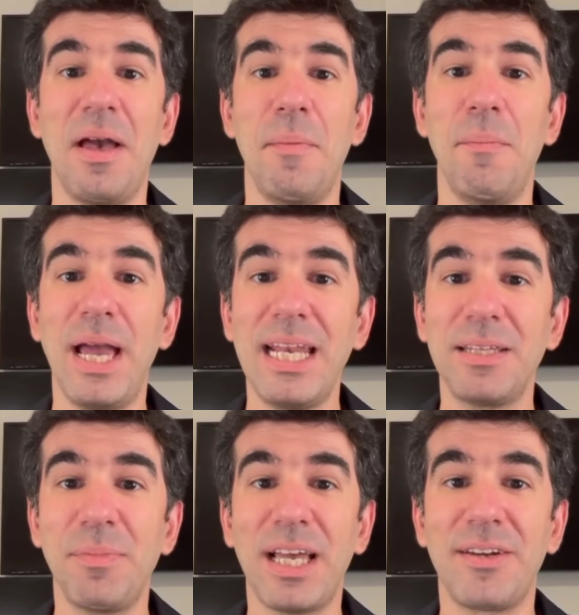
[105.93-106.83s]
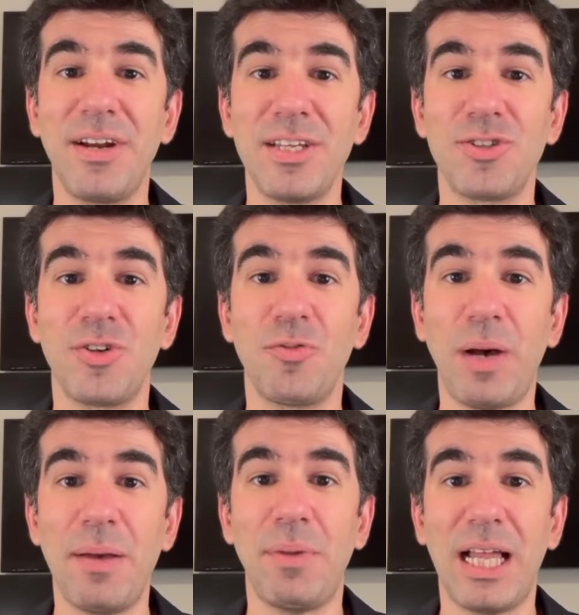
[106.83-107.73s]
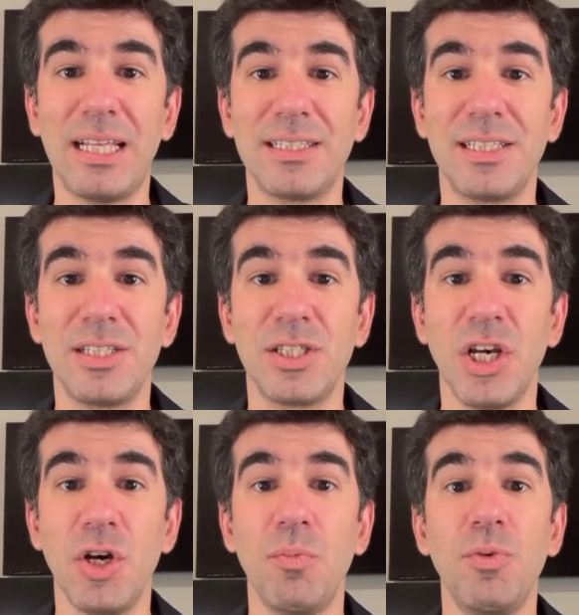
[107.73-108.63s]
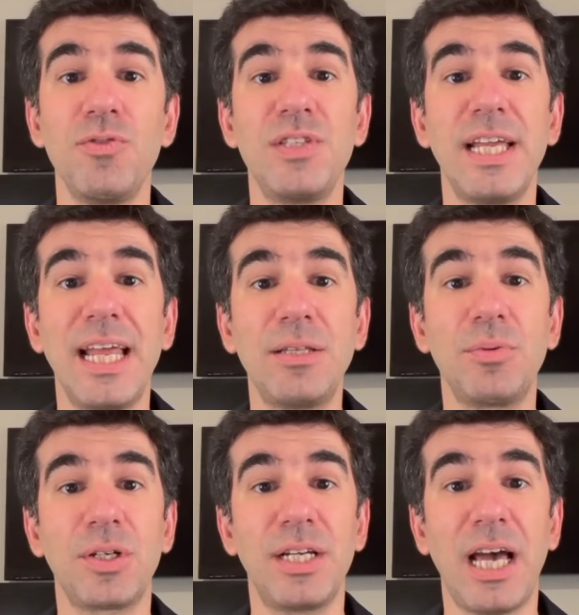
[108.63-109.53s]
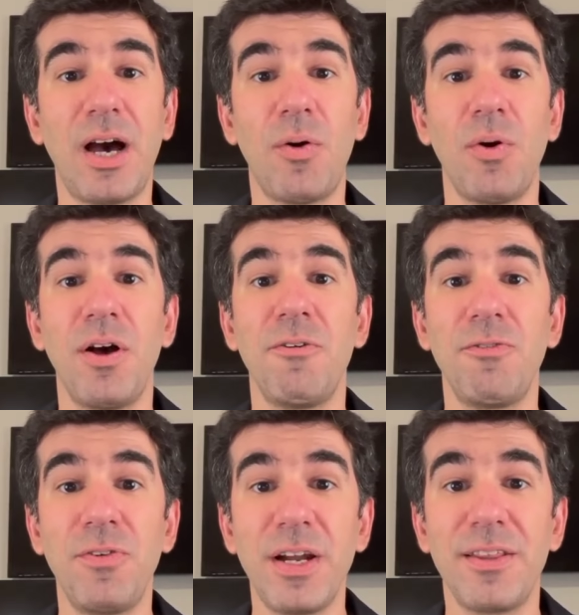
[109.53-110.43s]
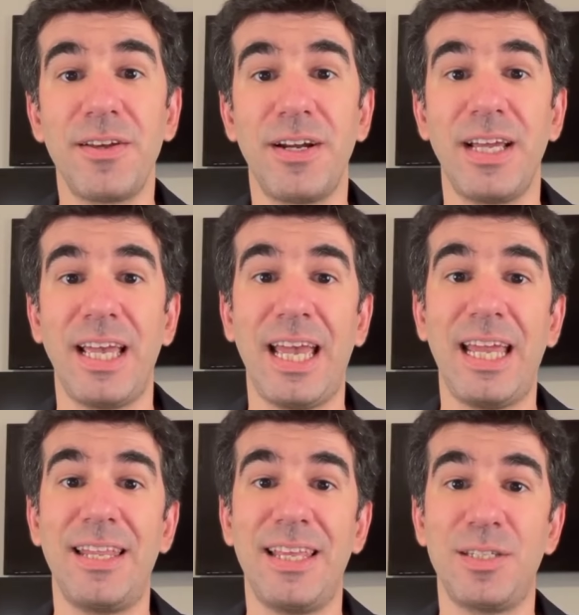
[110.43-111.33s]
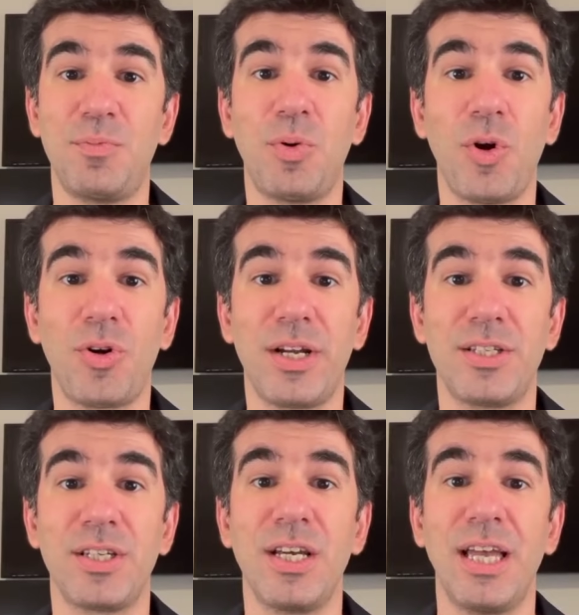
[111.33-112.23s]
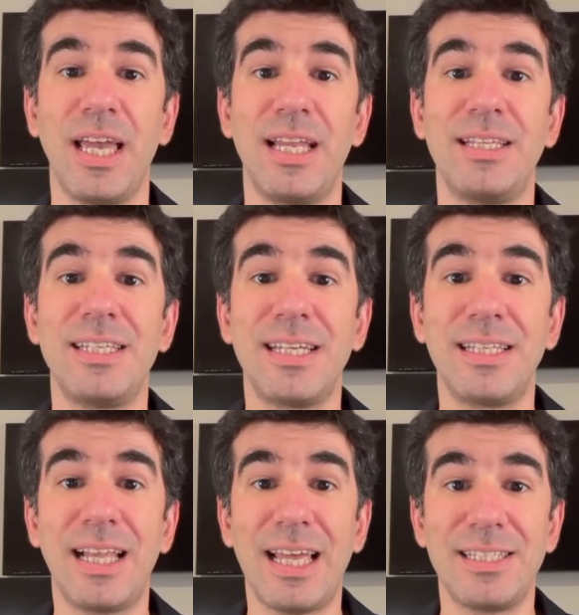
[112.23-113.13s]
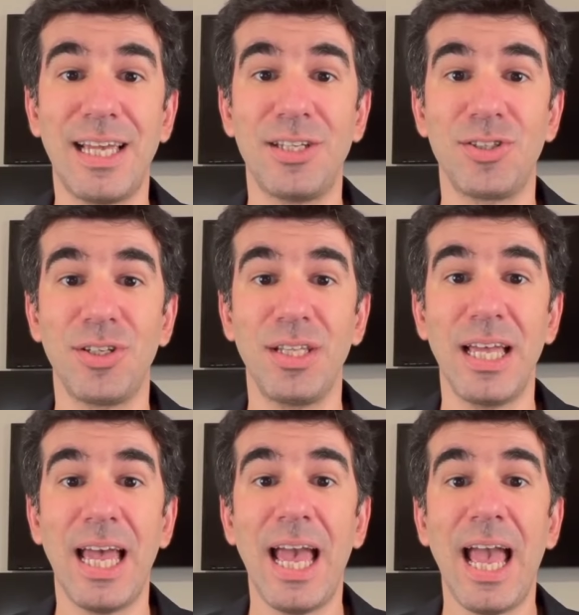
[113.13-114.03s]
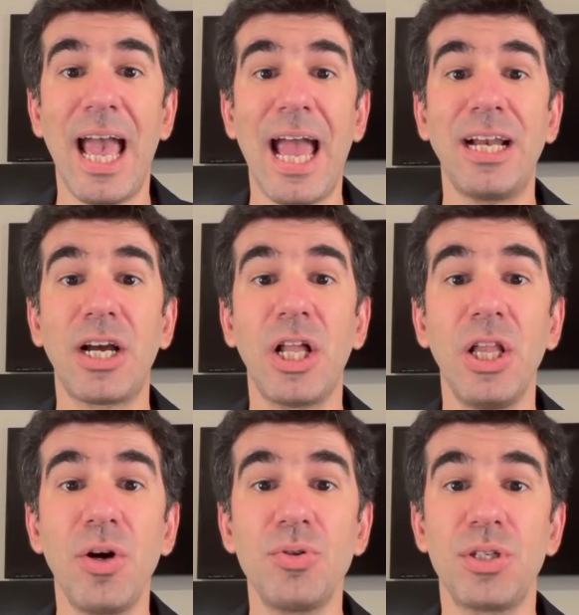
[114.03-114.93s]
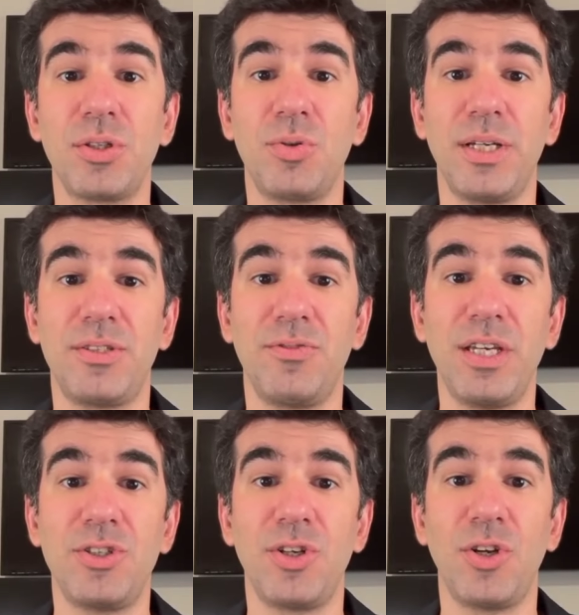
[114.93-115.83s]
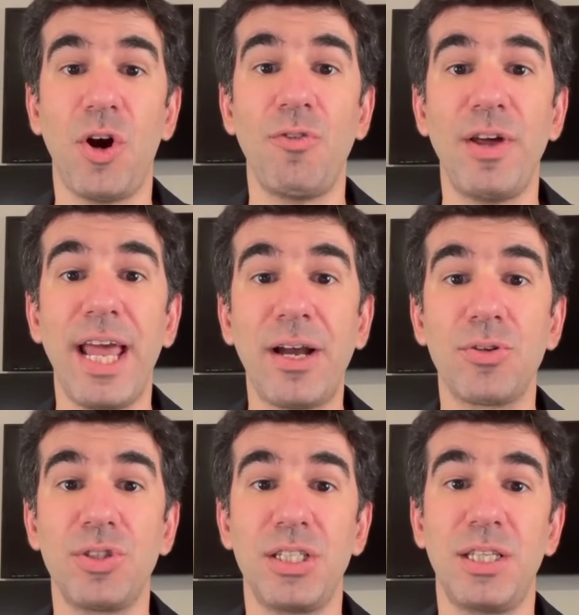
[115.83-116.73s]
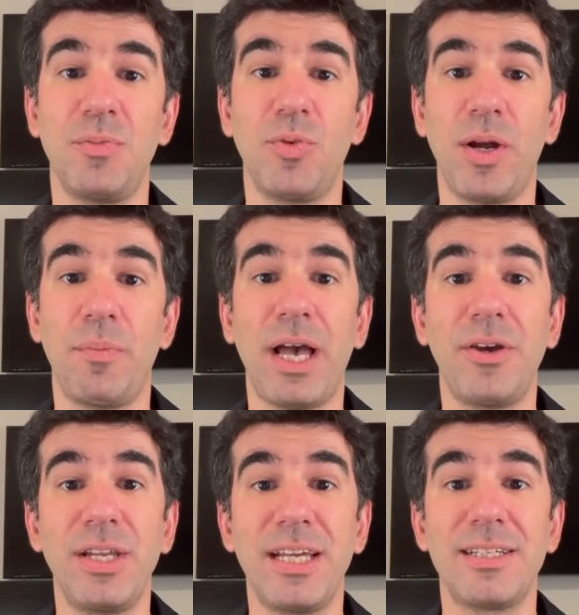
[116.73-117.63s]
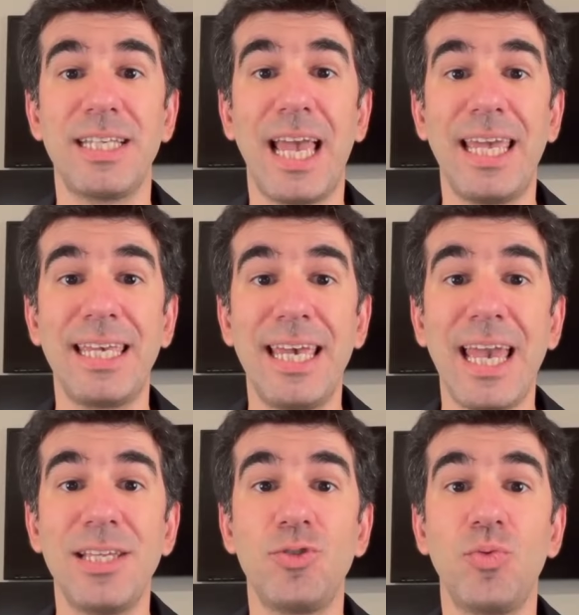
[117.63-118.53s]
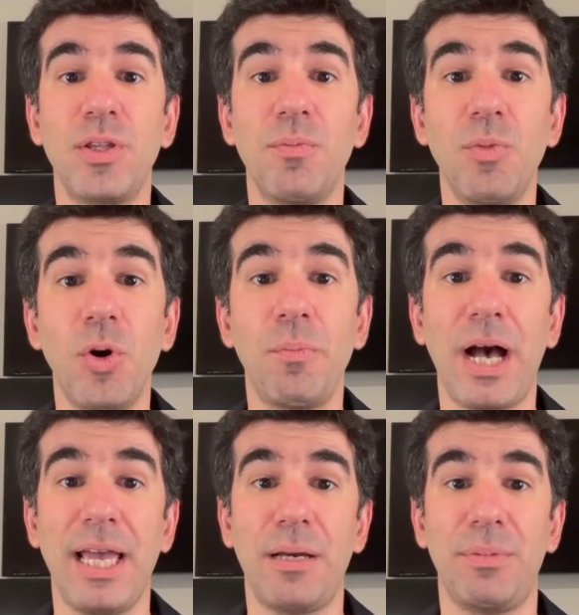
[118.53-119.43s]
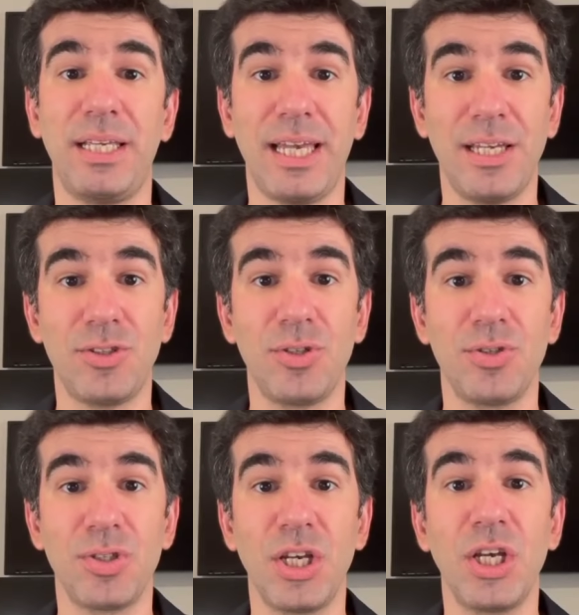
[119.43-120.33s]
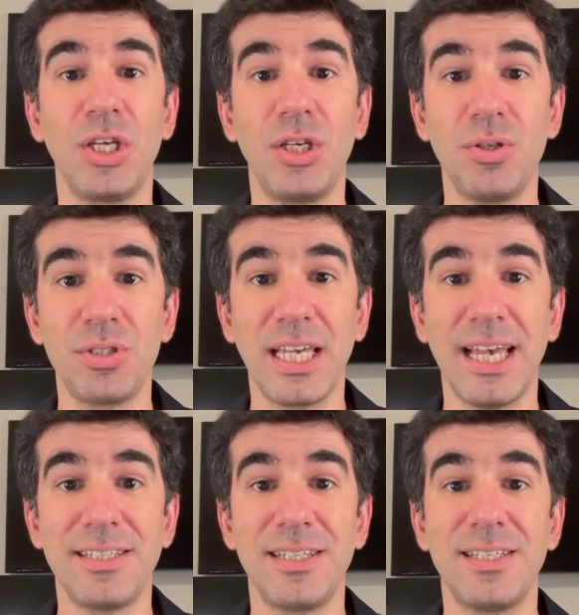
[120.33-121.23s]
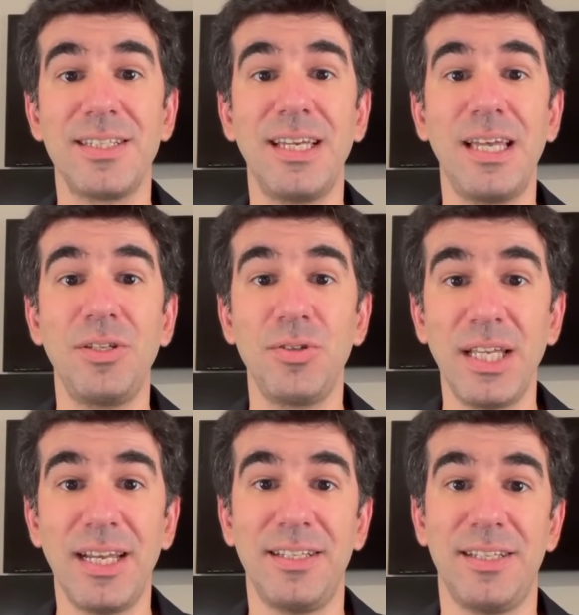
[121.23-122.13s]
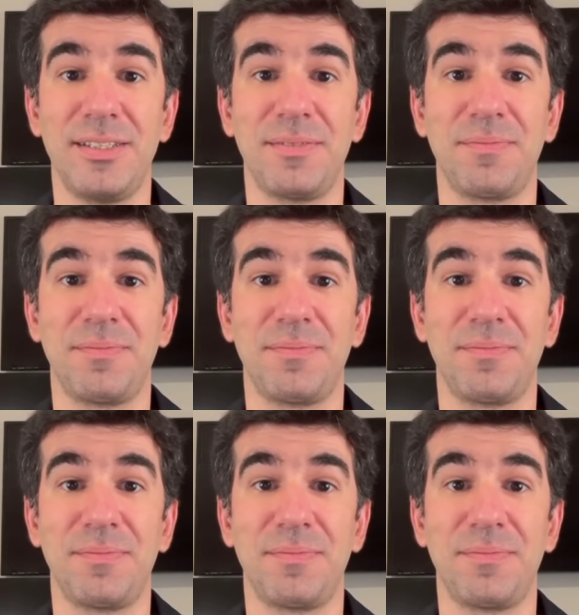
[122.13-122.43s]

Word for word: Mainnet migration of Pi balances moves the network now further in this progress in decentralization and closer to its vision of an ecosystem where pioneers engage with more PI applications, use cases, and utilities.